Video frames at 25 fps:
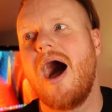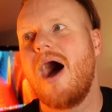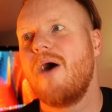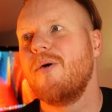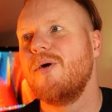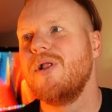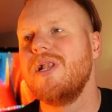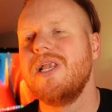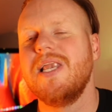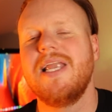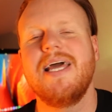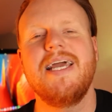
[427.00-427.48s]
I
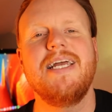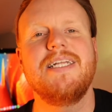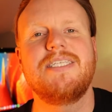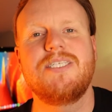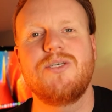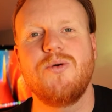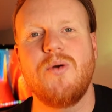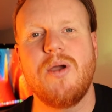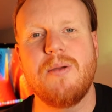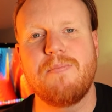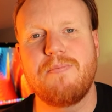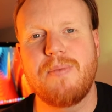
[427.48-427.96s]
will link
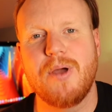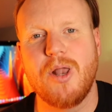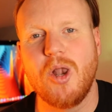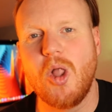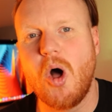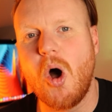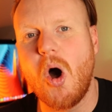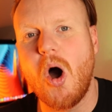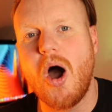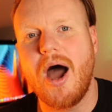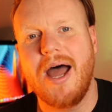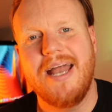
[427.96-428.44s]
to it
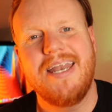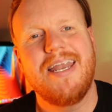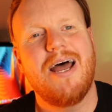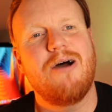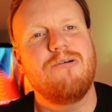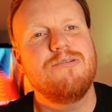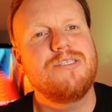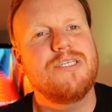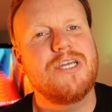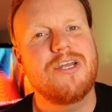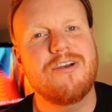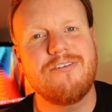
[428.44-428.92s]
below, and that
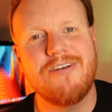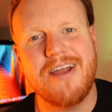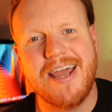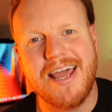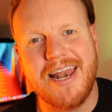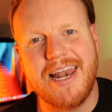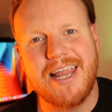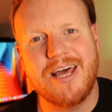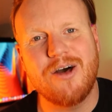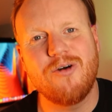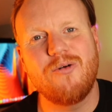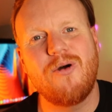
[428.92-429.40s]
was a
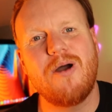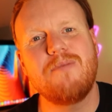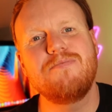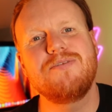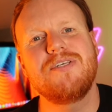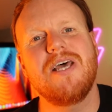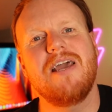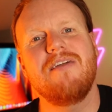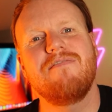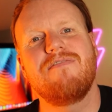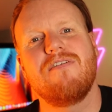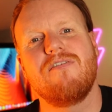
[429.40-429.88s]
great little
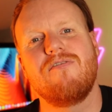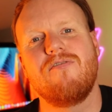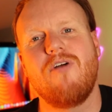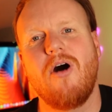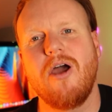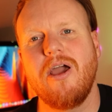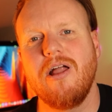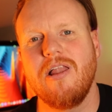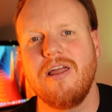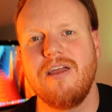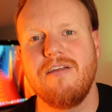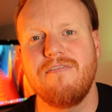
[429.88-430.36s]
website for
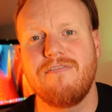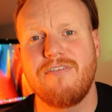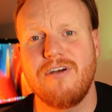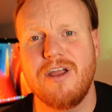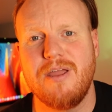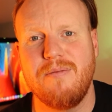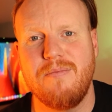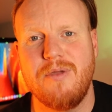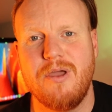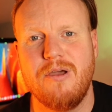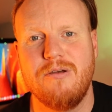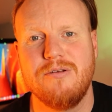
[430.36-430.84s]

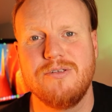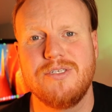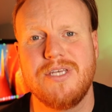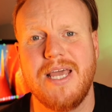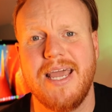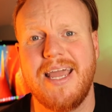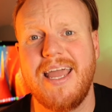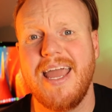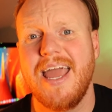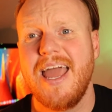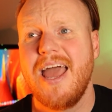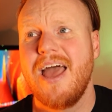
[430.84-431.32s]
royalty-free
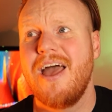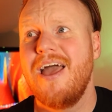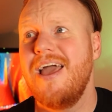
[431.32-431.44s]
music.